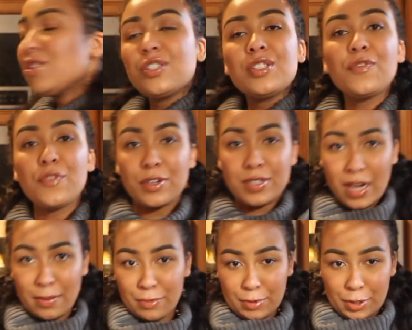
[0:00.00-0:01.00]
is just the first
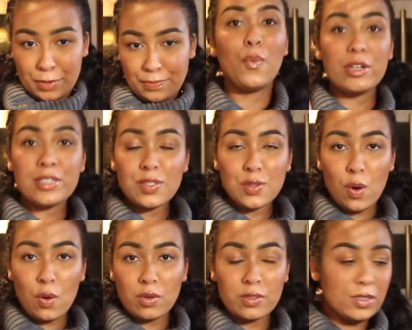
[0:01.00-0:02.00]
time through. Once it's
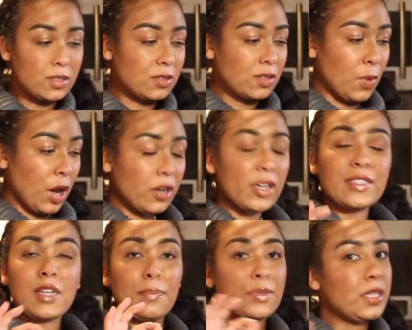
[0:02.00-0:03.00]
cold, the water is
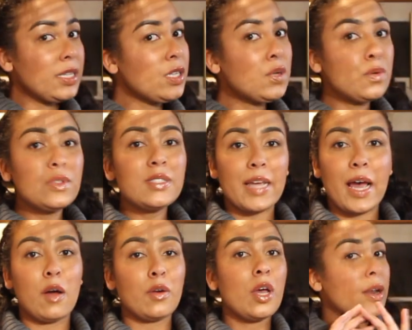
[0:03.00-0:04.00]
completely cooled
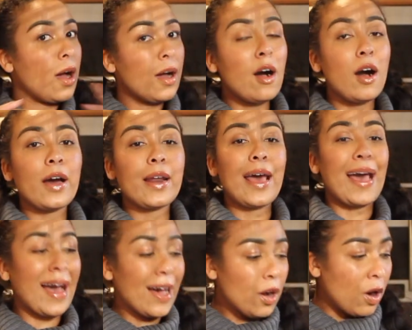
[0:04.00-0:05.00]
down, not hot
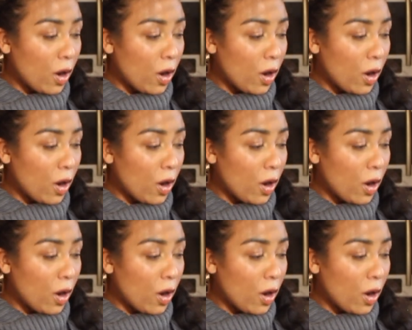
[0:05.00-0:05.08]
at